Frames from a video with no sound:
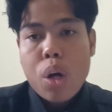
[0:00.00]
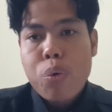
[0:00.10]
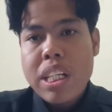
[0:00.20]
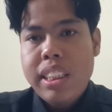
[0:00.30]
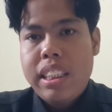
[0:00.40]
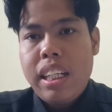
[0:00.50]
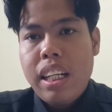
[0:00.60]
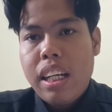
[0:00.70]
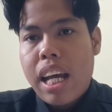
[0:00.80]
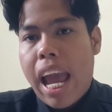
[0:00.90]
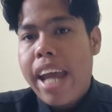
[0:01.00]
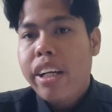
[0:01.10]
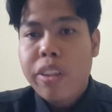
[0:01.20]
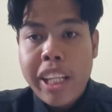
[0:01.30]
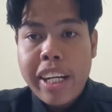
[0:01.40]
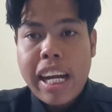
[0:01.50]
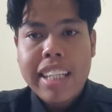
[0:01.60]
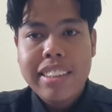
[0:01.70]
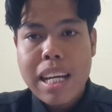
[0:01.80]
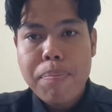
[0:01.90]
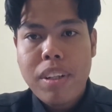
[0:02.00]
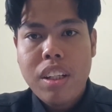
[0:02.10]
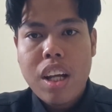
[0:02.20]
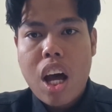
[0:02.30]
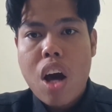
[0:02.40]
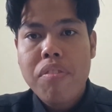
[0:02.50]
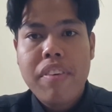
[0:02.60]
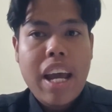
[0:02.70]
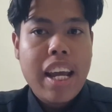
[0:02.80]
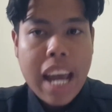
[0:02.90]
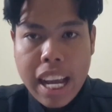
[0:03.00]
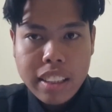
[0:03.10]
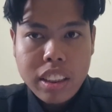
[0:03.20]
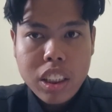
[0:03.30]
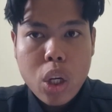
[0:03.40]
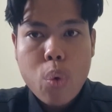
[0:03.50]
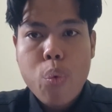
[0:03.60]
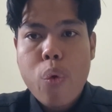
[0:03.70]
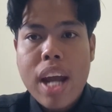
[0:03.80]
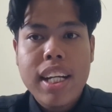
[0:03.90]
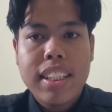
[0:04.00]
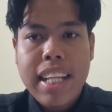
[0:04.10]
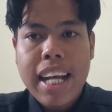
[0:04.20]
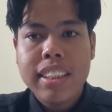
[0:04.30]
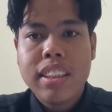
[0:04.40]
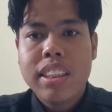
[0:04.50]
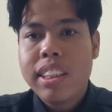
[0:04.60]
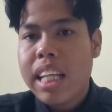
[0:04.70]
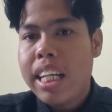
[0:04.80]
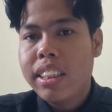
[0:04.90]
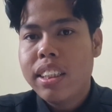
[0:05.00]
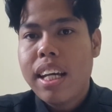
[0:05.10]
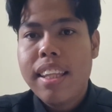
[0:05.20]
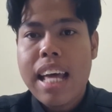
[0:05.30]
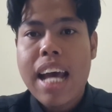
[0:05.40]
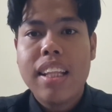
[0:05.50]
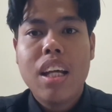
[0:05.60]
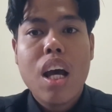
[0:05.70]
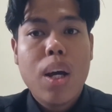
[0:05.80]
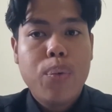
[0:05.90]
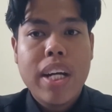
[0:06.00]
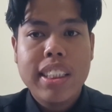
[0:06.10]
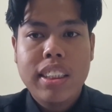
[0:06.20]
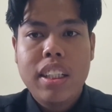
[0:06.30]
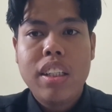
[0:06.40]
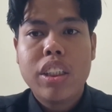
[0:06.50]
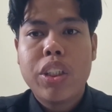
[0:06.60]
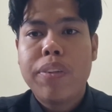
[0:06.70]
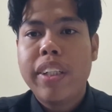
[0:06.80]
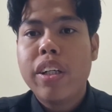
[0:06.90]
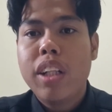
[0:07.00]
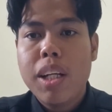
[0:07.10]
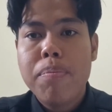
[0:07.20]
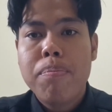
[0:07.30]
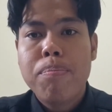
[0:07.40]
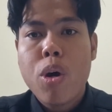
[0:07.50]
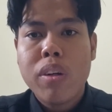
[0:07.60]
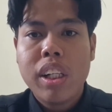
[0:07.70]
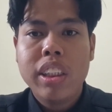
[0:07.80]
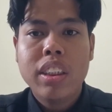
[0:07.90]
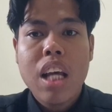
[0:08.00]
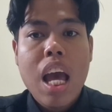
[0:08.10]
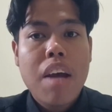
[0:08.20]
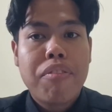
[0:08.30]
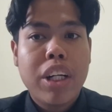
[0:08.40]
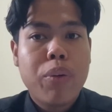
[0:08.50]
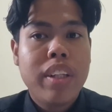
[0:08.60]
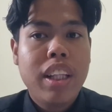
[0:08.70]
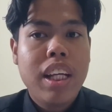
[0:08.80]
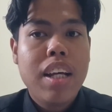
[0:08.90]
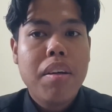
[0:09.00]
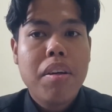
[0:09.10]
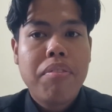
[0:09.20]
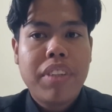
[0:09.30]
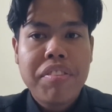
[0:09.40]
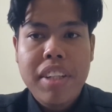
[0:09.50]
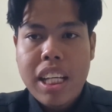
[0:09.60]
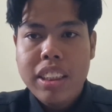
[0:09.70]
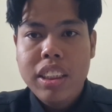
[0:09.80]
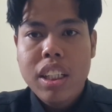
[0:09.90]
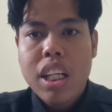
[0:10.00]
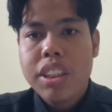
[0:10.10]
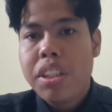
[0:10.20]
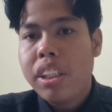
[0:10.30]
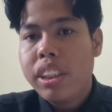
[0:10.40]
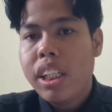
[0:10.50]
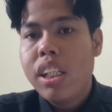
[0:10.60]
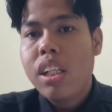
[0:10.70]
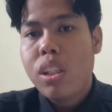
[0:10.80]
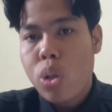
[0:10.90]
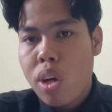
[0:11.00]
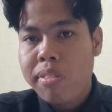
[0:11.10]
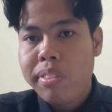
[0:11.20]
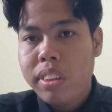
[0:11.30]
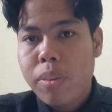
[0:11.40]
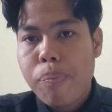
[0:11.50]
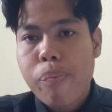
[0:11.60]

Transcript: We see a clear example of a hedge when the text states that Western curriculum models frequently privilege certain norms.